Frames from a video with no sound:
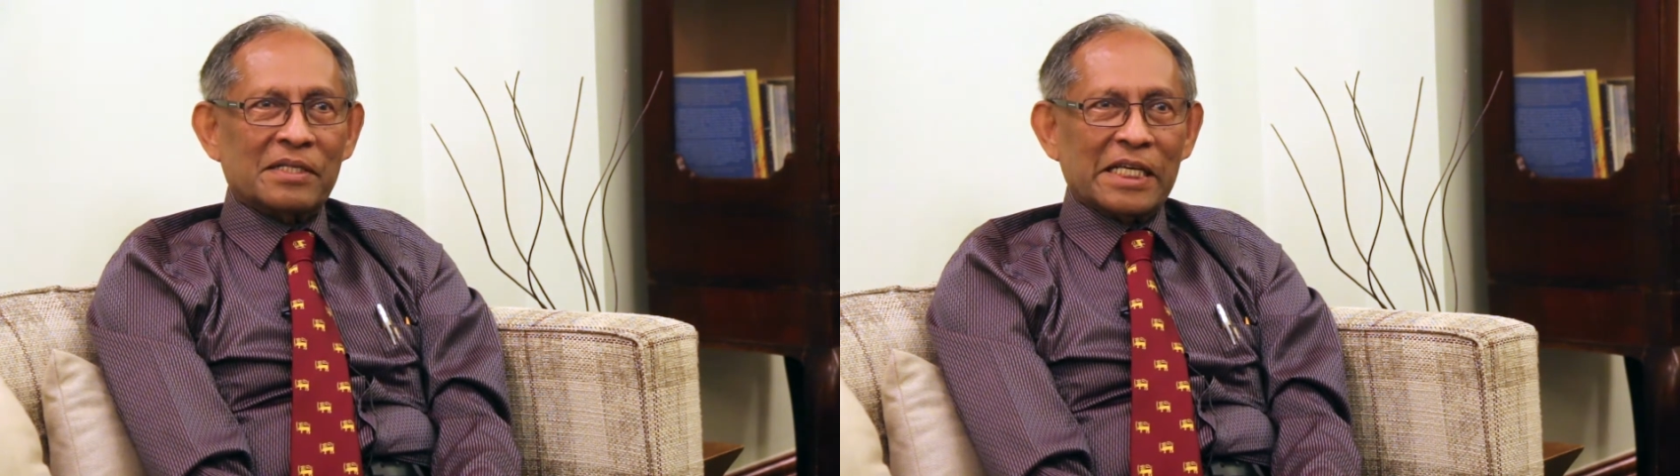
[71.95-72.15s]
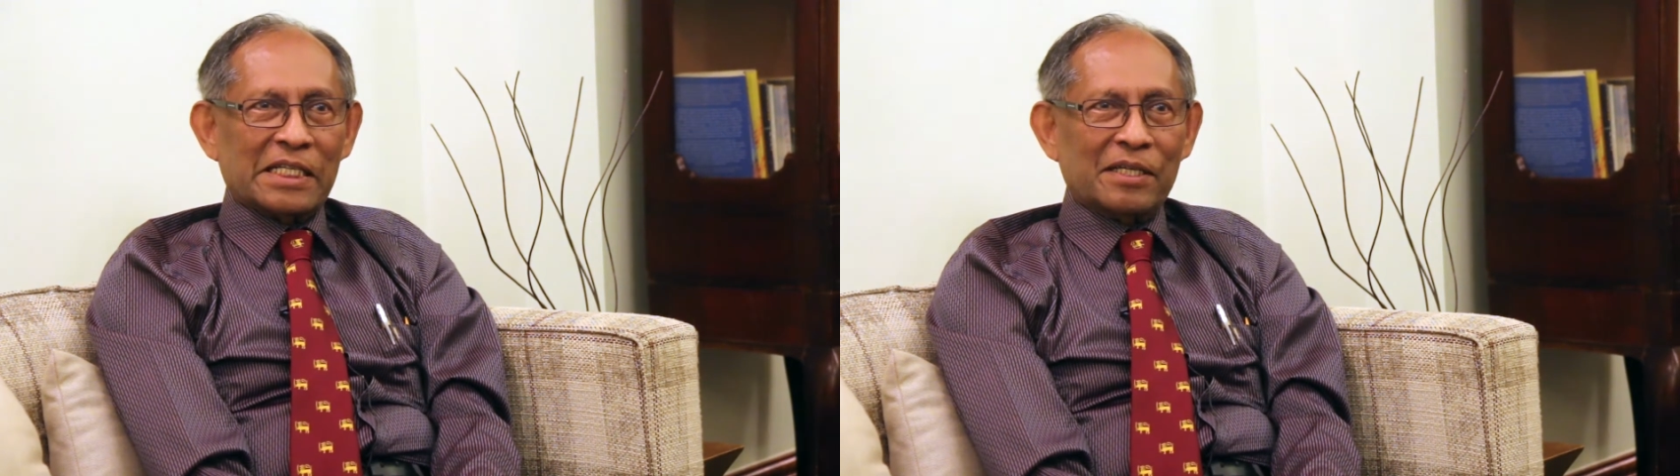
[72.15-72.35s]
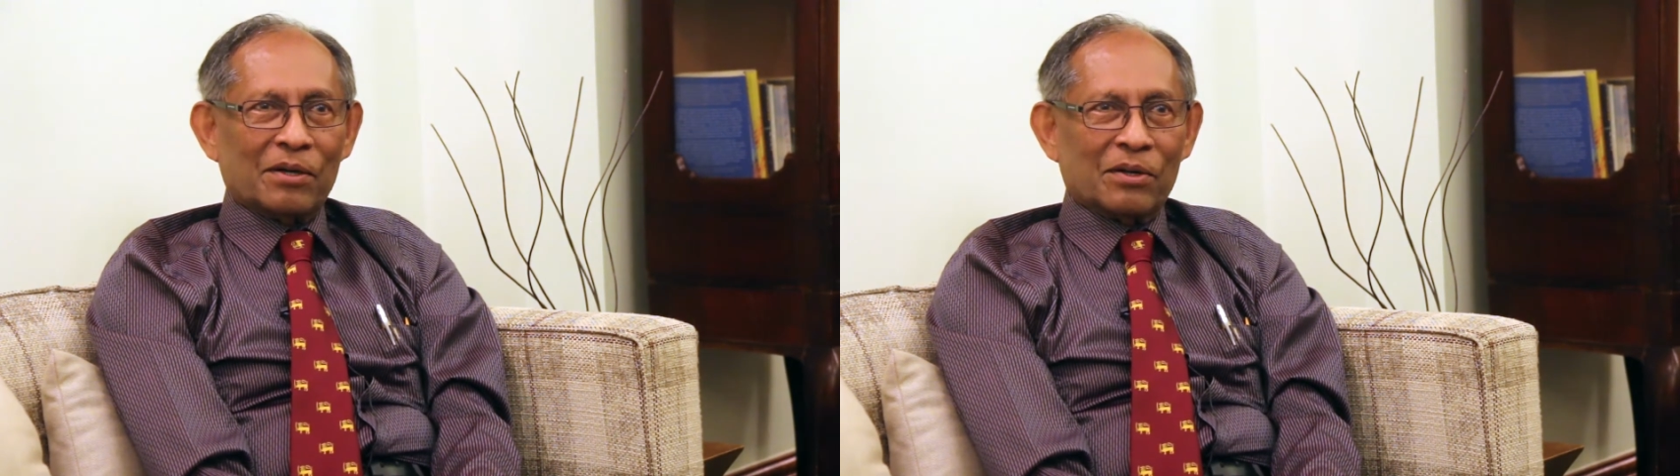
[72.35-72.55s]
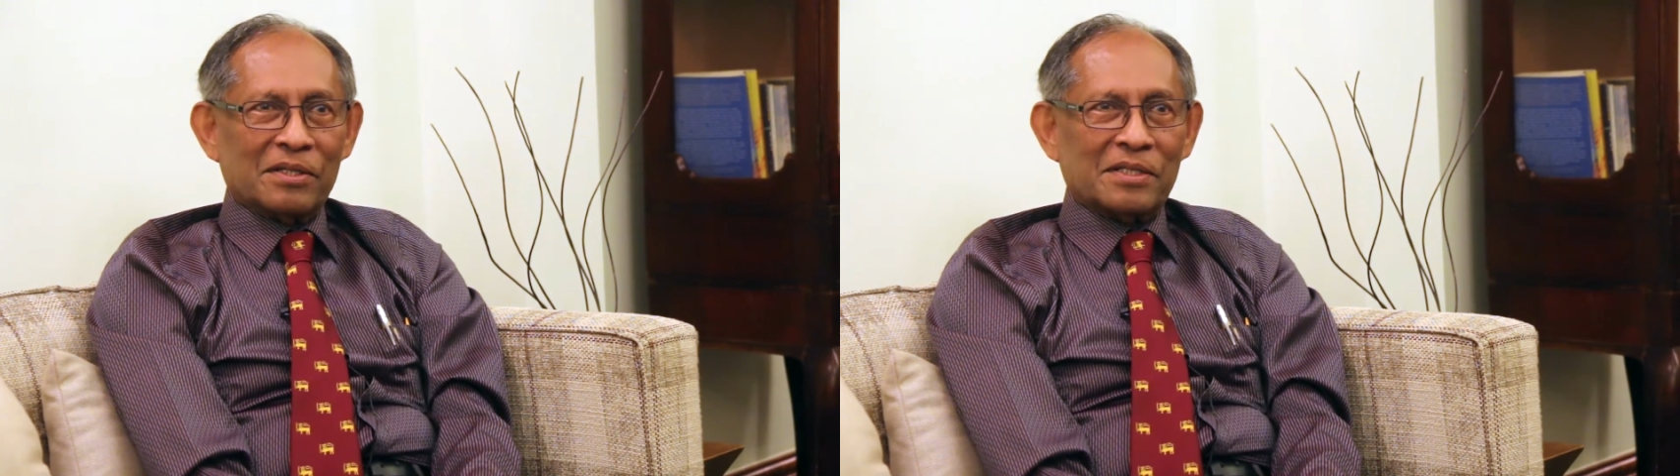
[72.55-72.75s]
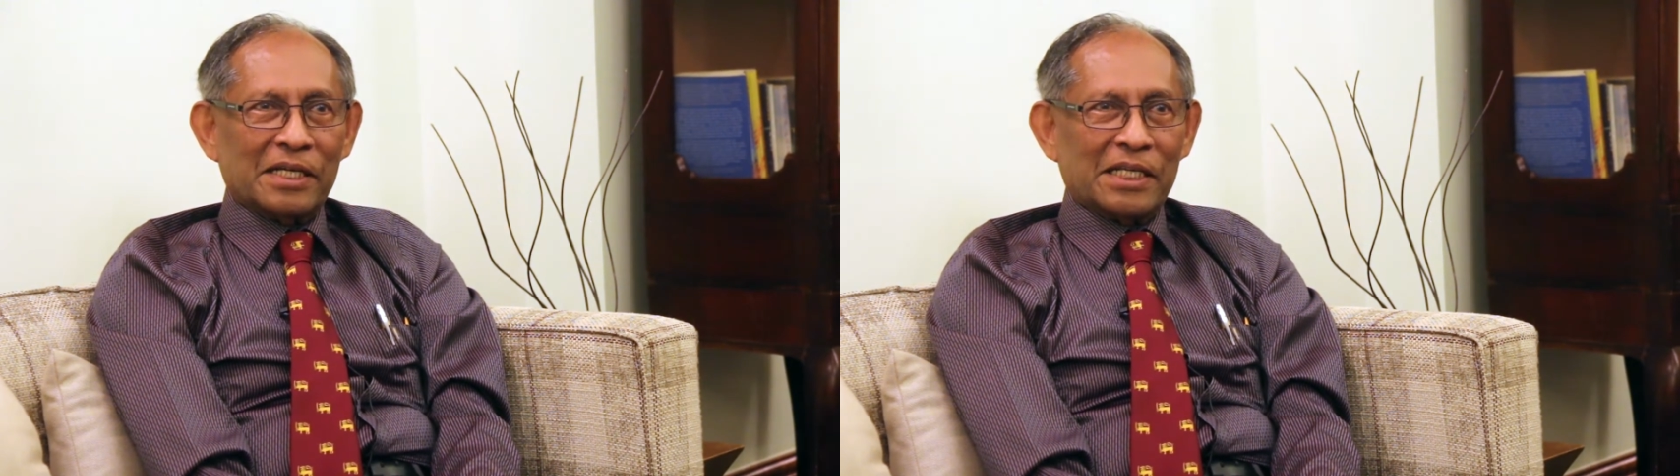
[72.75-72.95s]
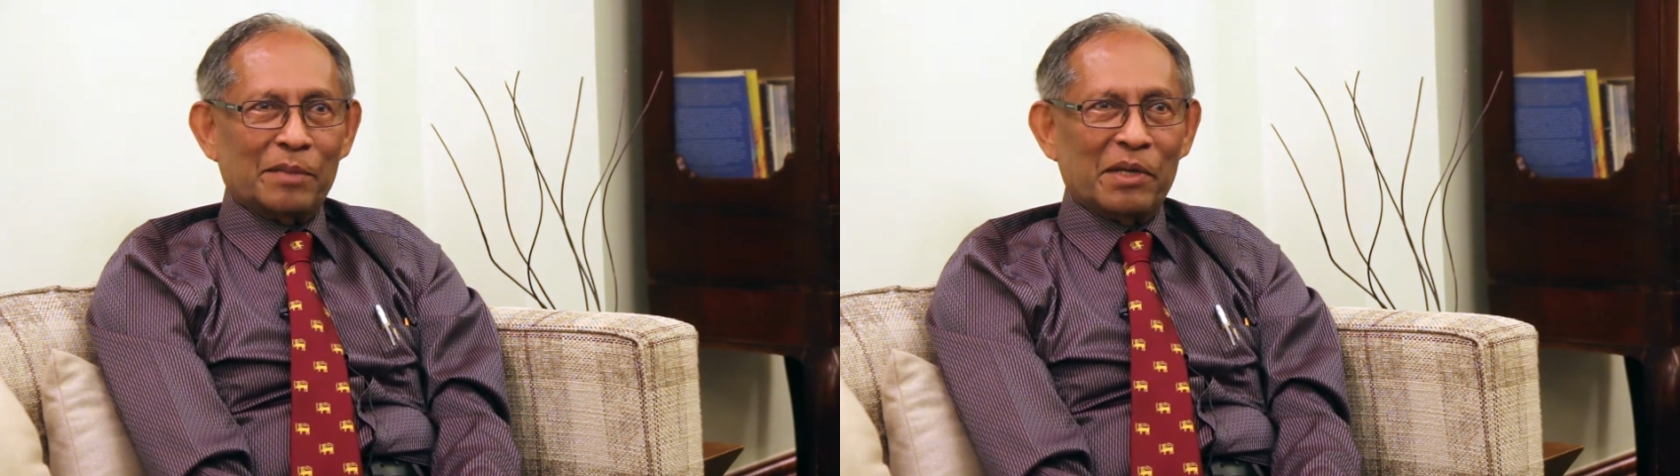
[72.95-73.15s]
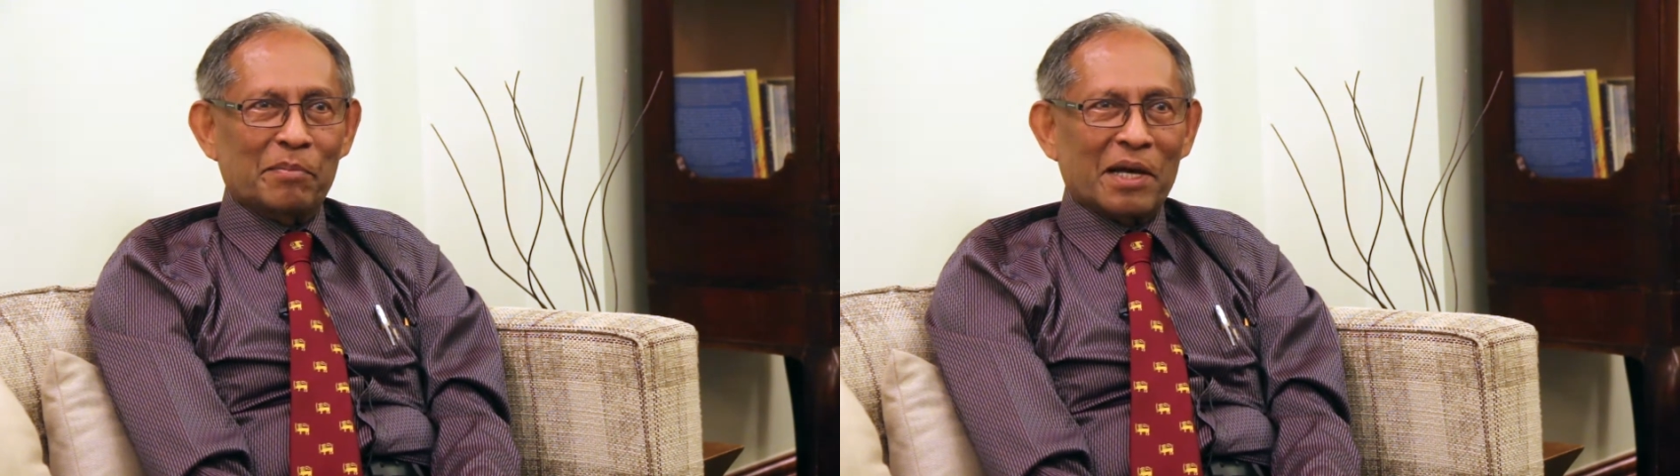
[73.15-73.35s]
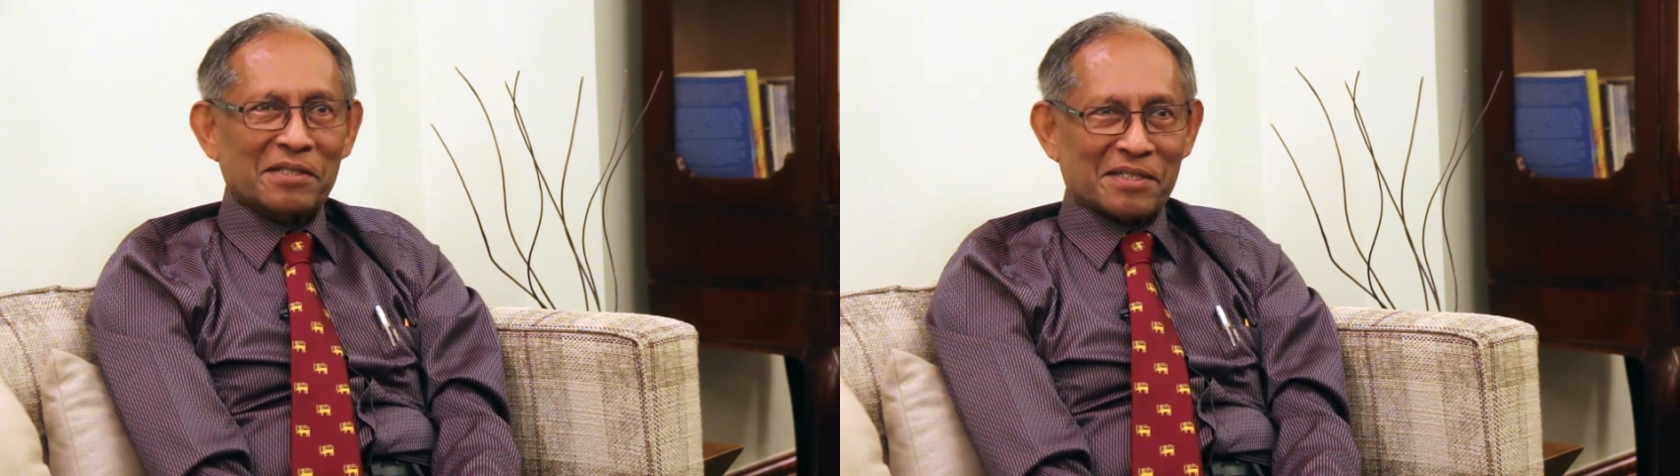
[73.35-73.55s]
CTB
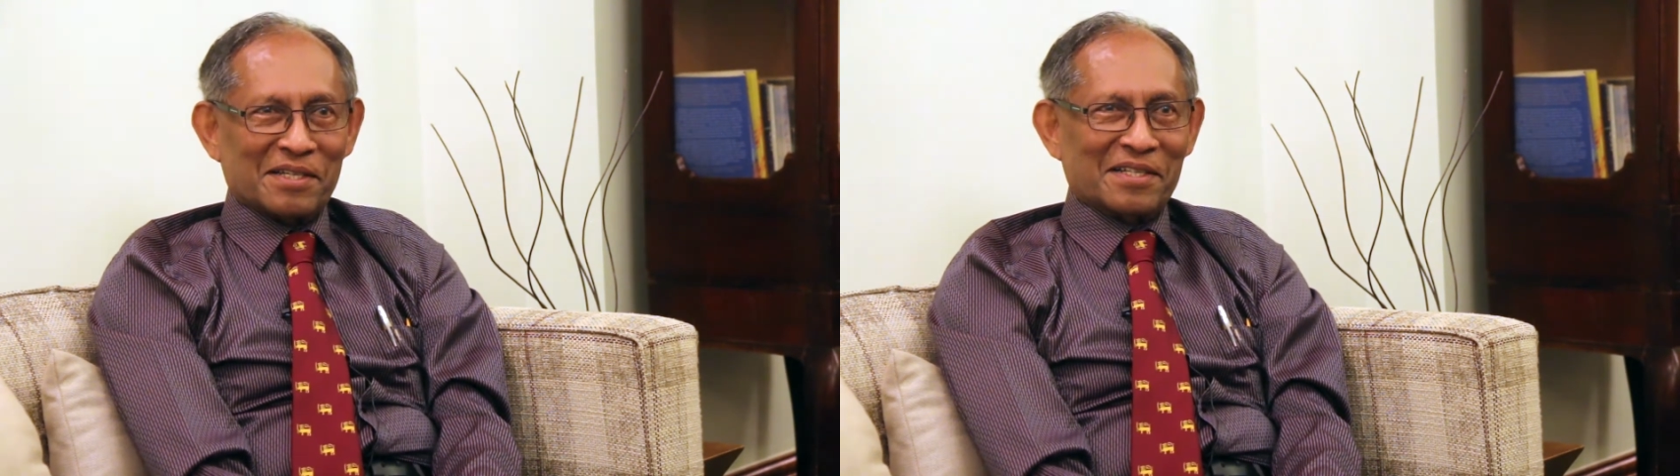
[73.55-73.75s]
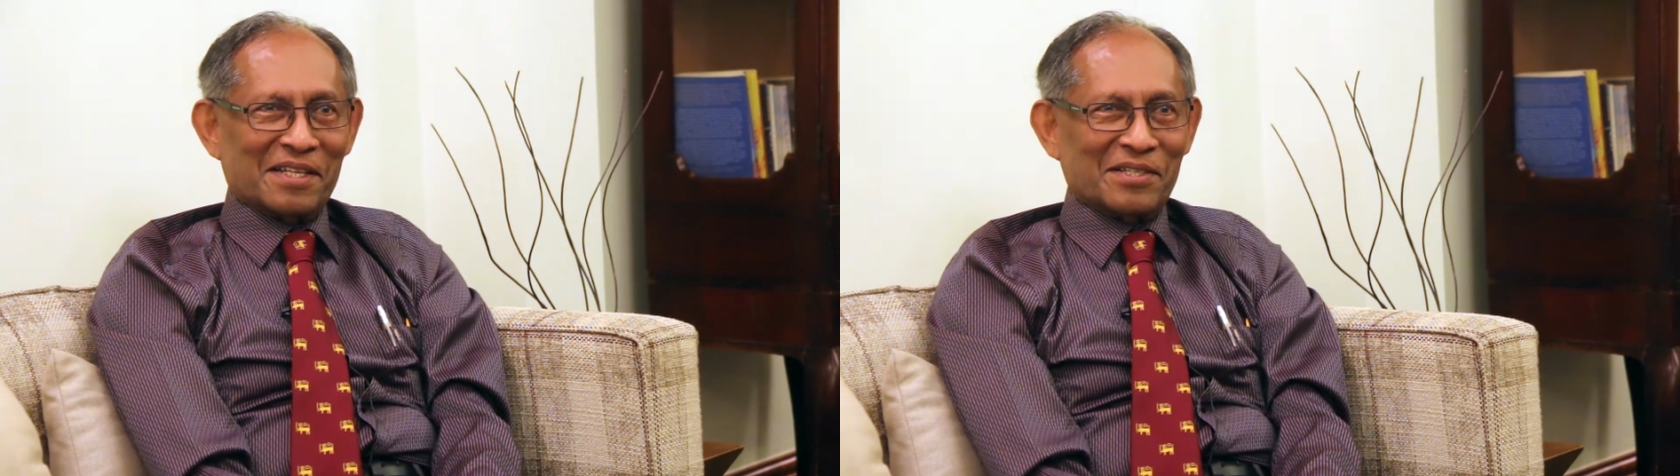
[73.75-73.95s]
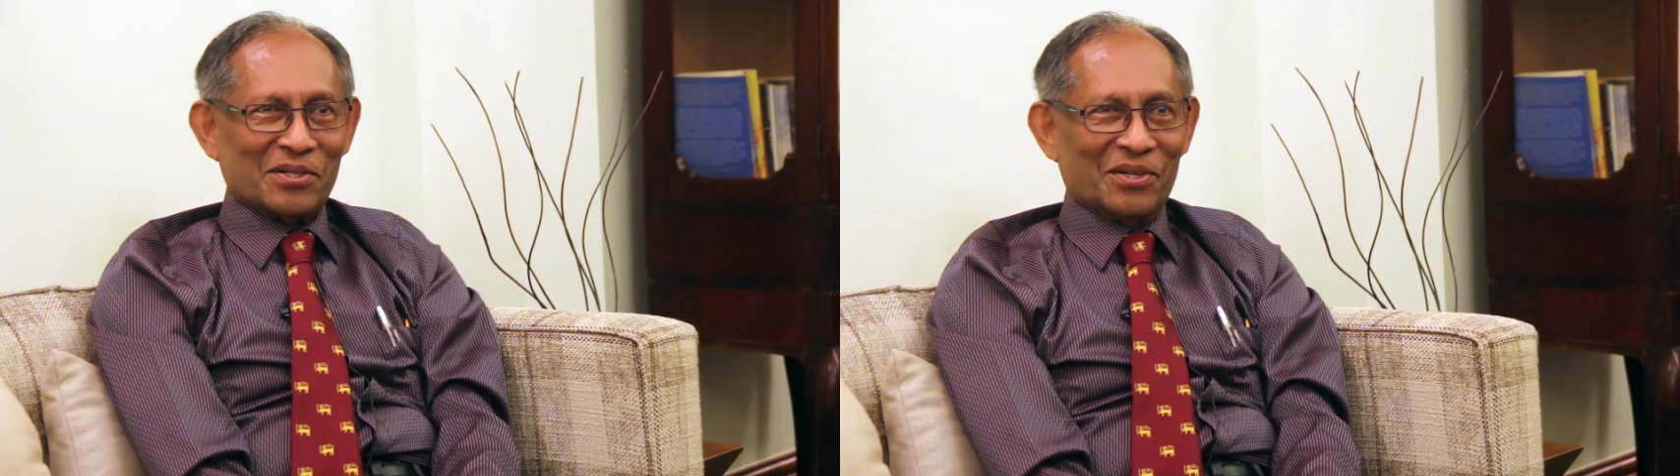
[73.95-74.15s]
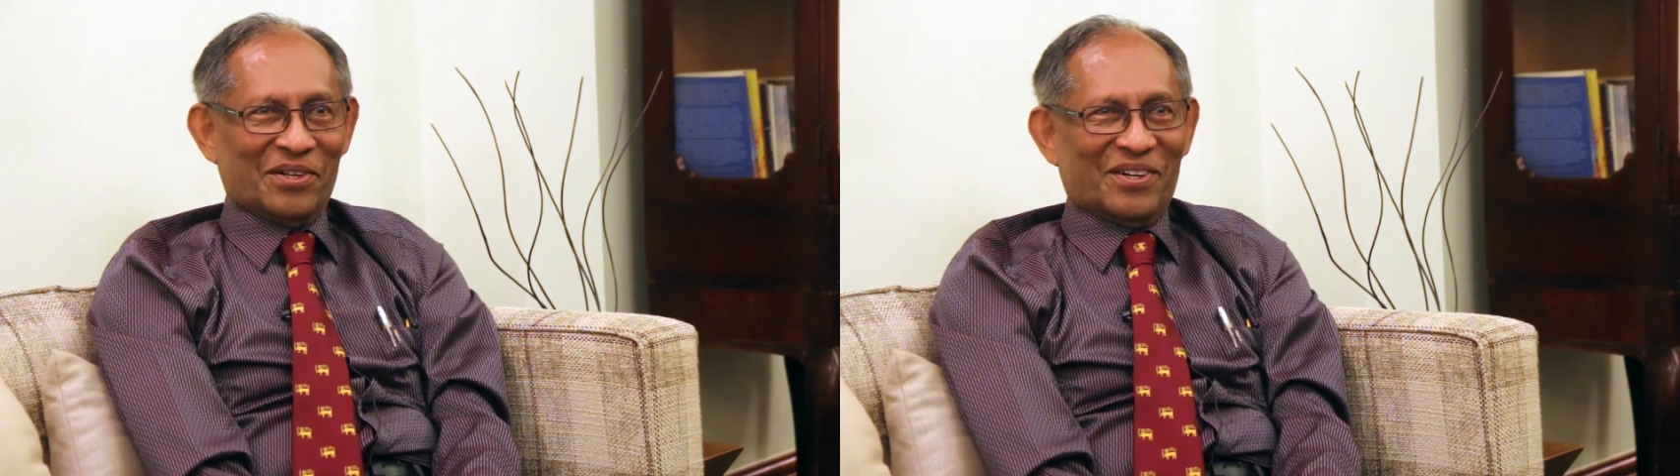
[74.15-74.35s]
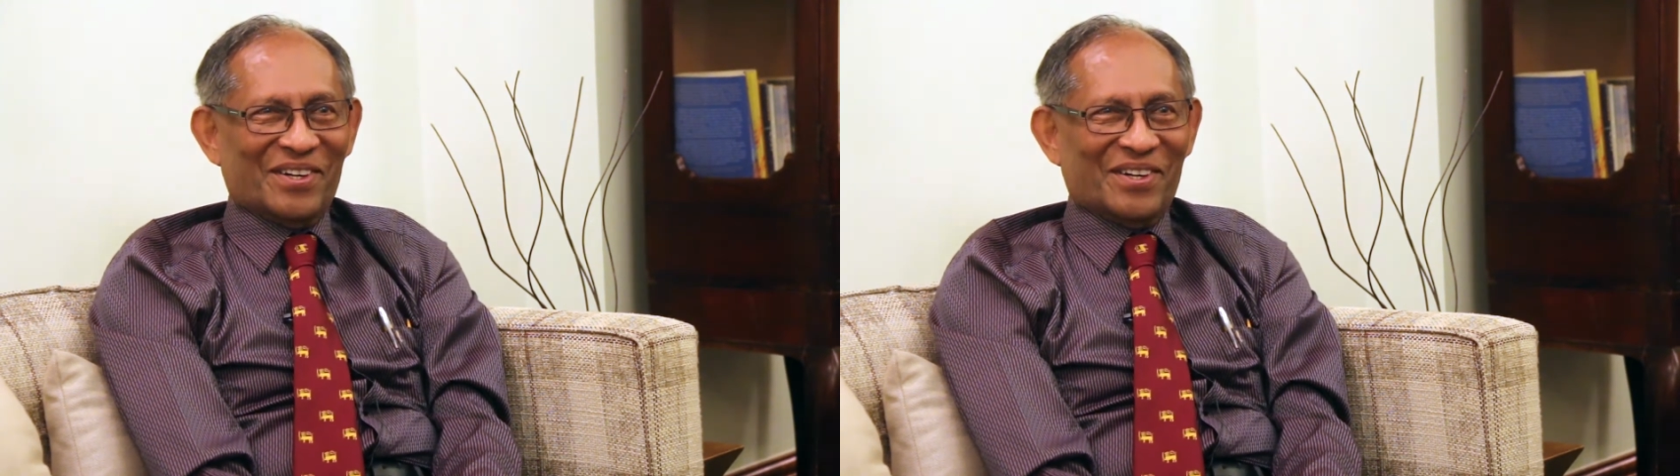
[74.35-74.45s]
buses and so on.